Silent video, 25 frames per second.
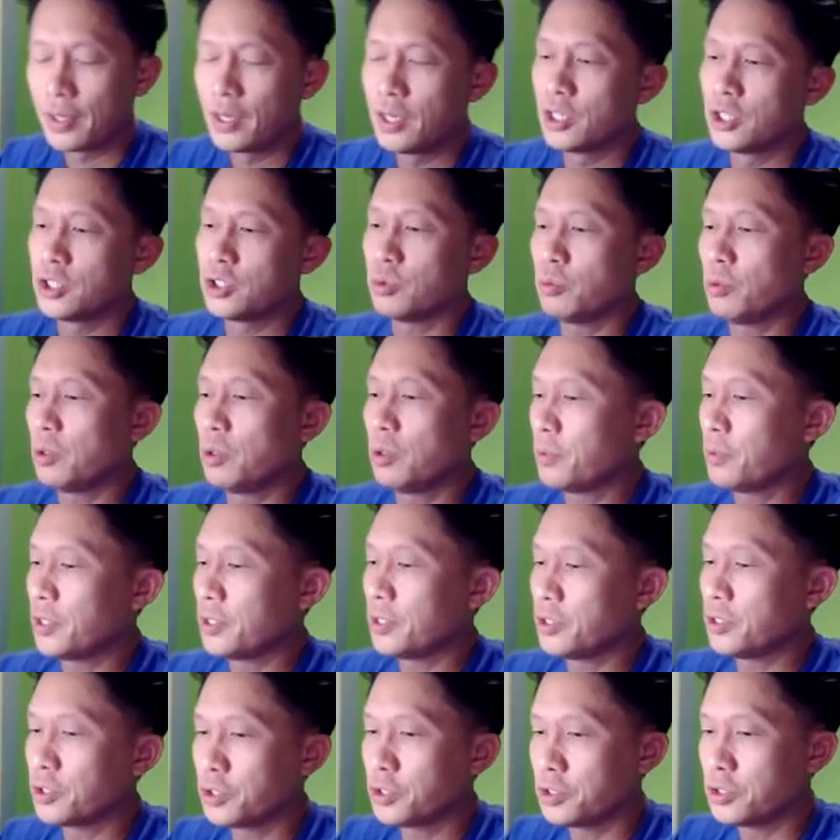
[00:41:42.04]
so one way
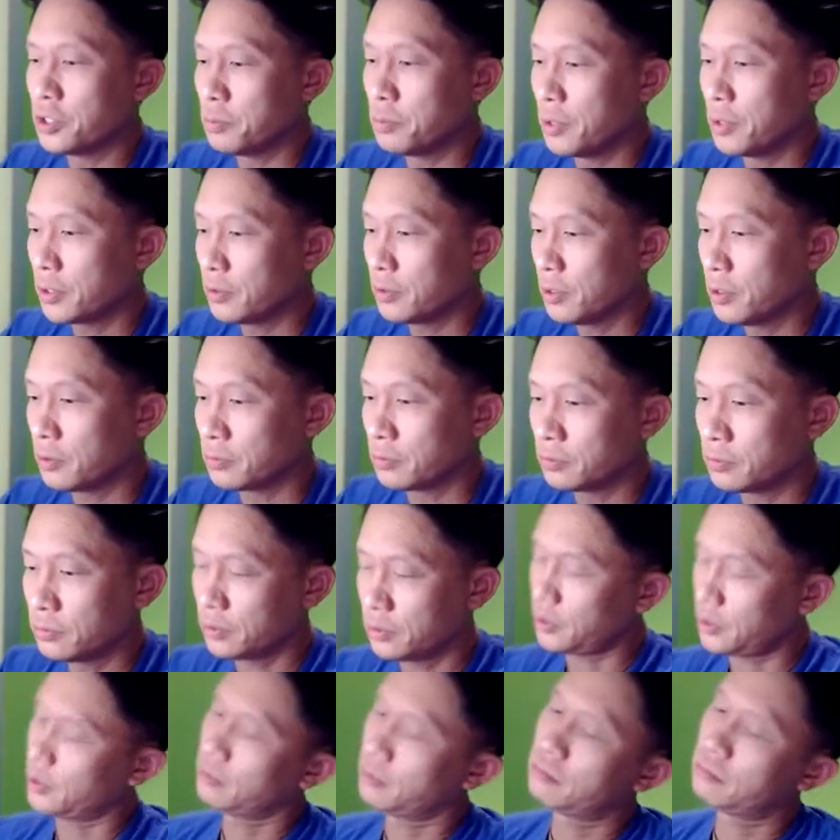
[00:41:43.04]
you could debug. Oh,
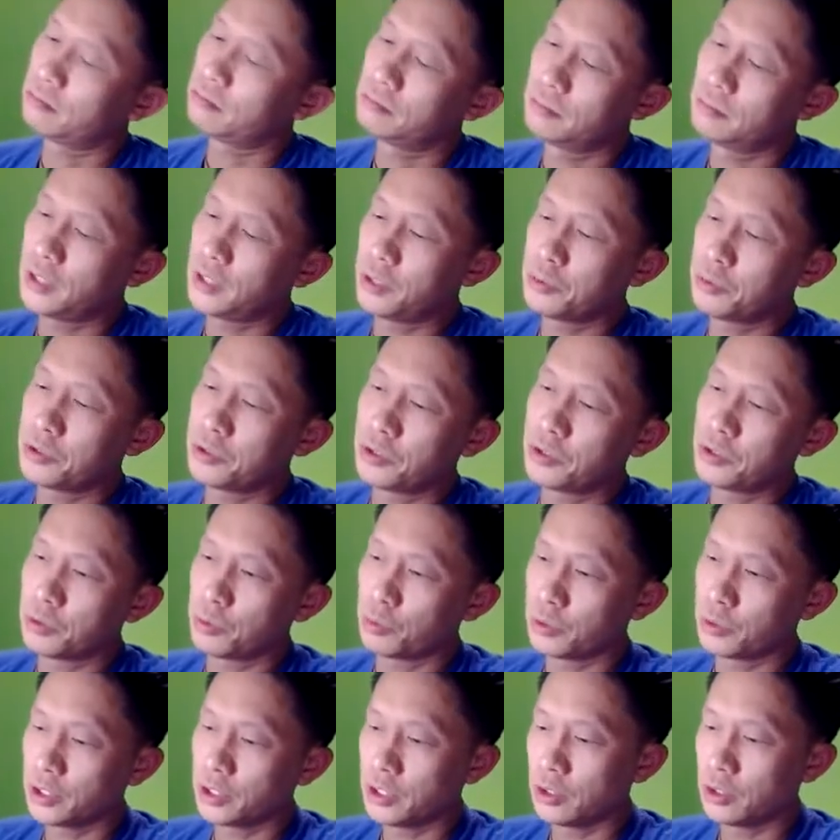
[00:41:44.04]
okay, that was just a
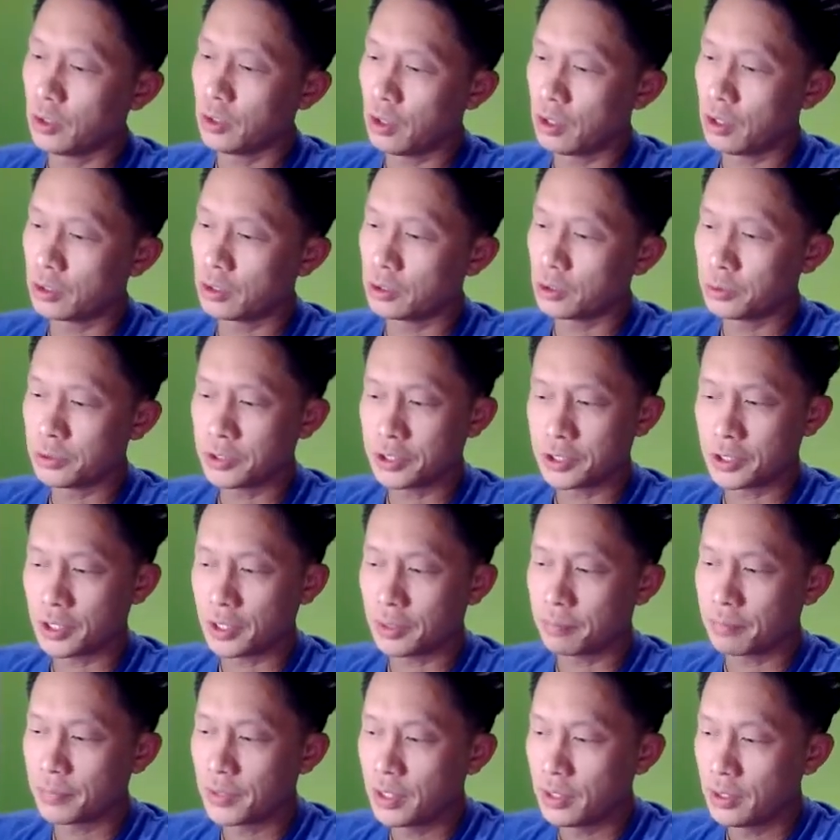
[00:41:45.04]
really long loading time.
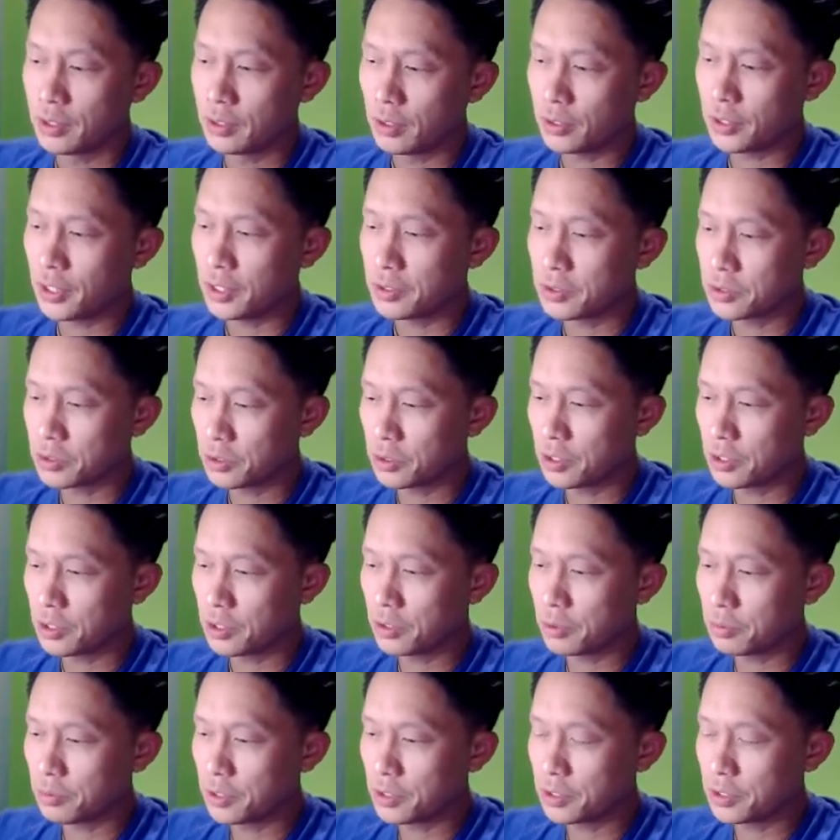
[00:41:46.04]
Okay, so here
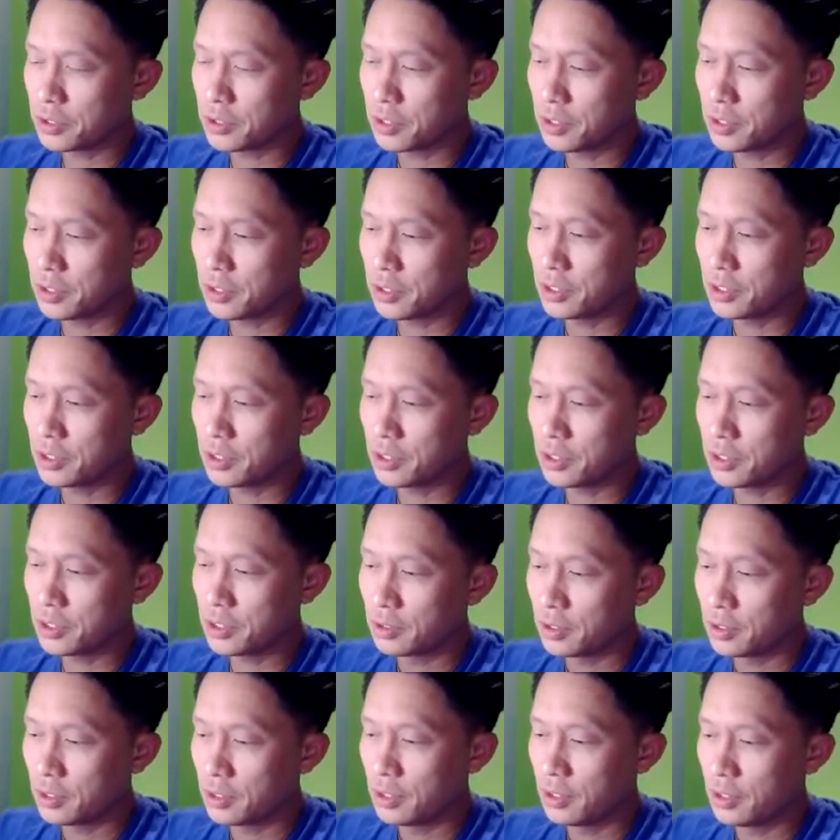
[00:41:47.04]
we can see the
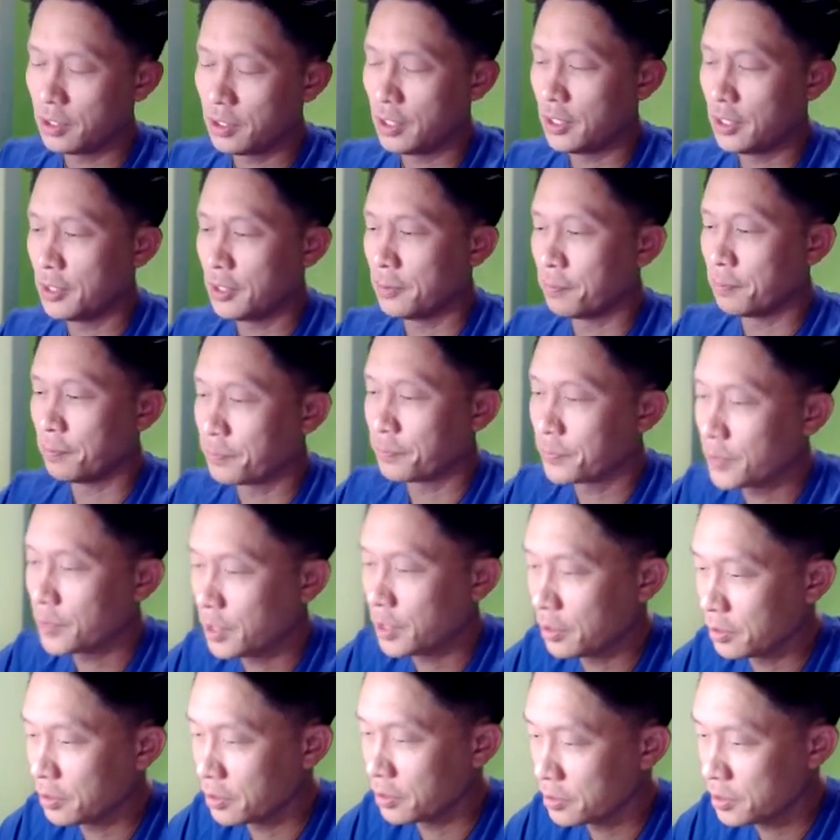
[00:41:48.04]

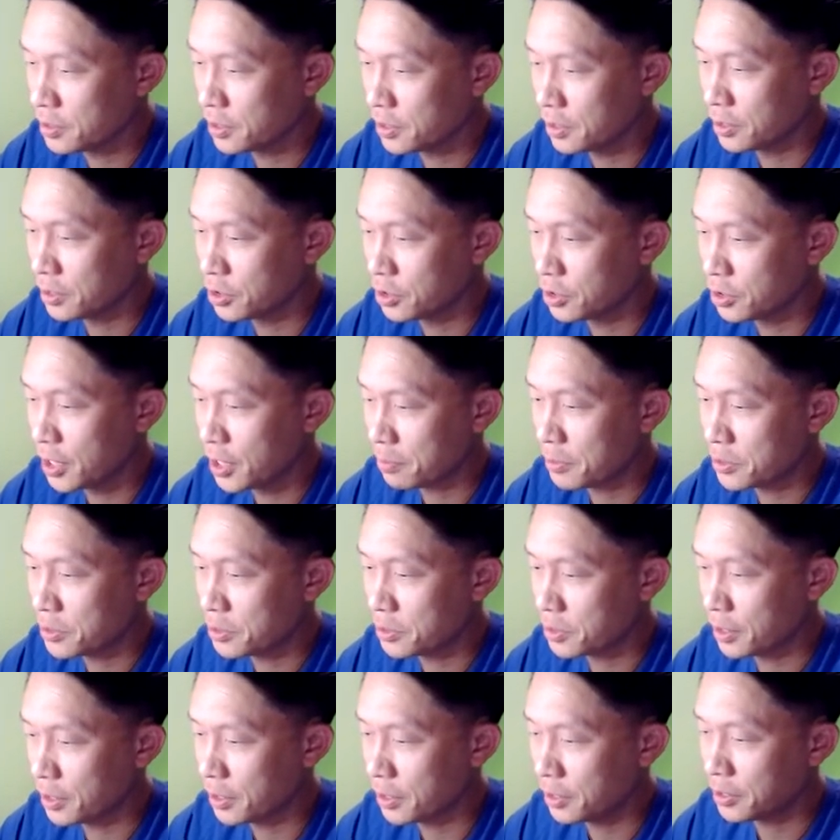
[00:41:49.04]
kind of the seeded chat
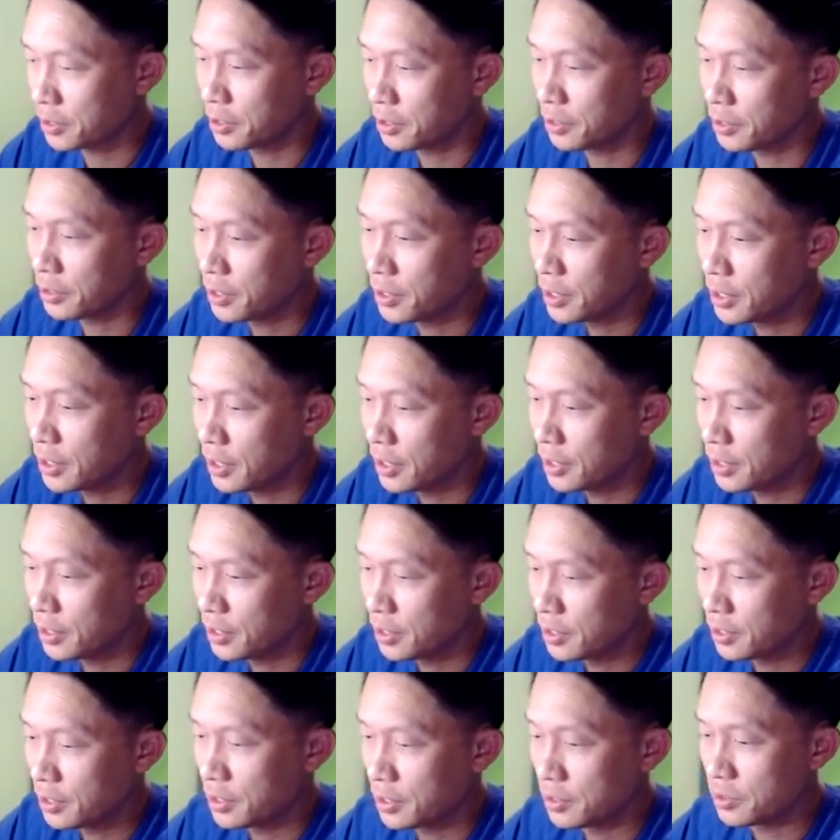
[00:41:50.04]
message I had here.
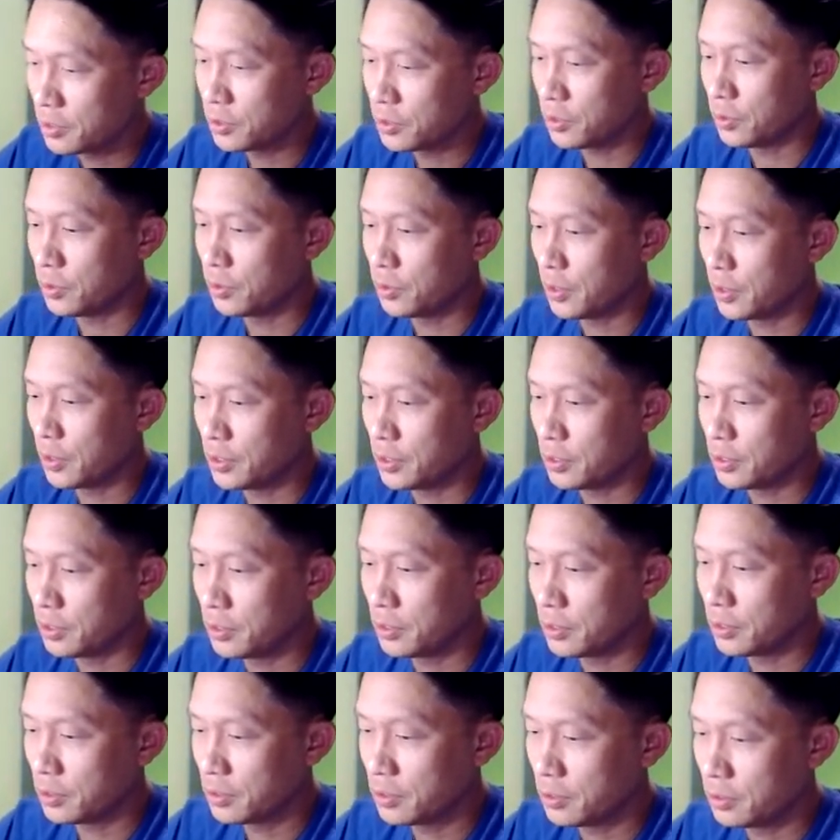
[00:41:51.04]
So I
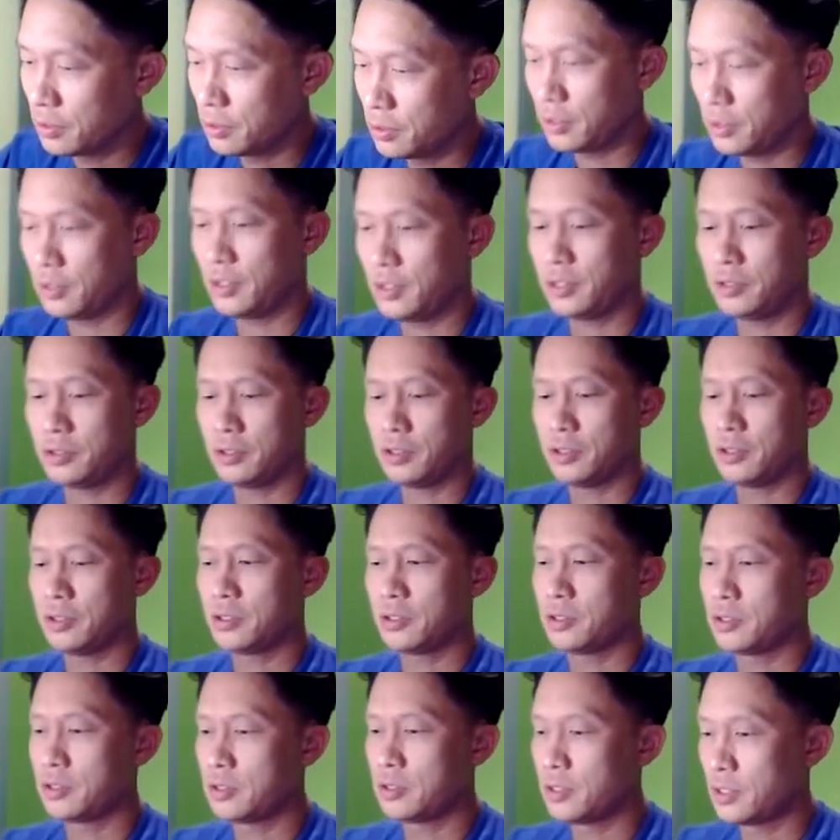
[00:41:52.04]
could enter
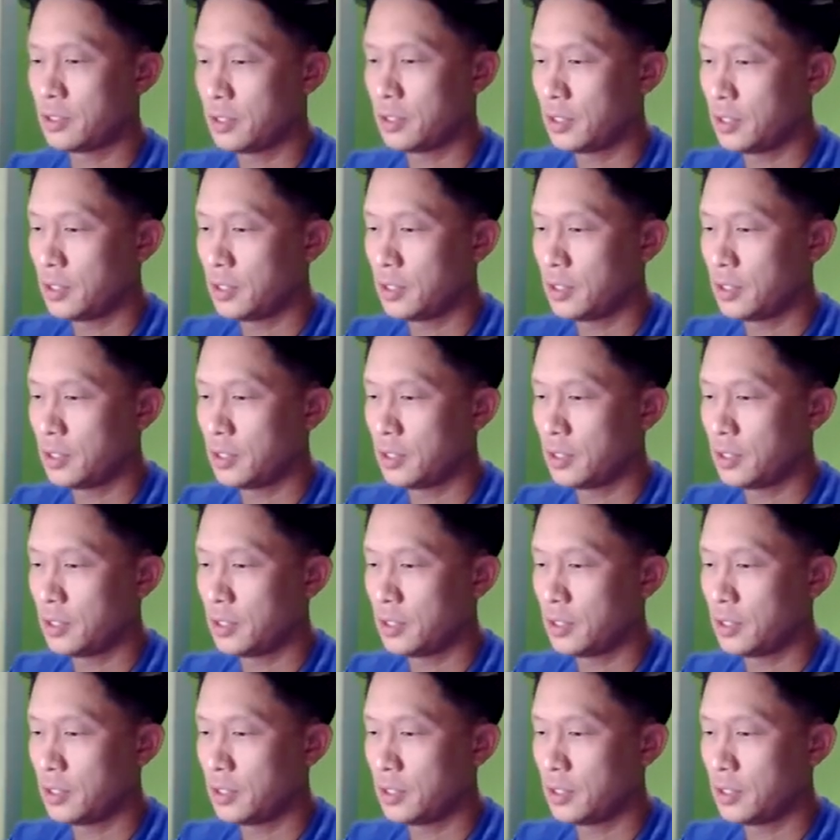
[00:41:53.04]
this.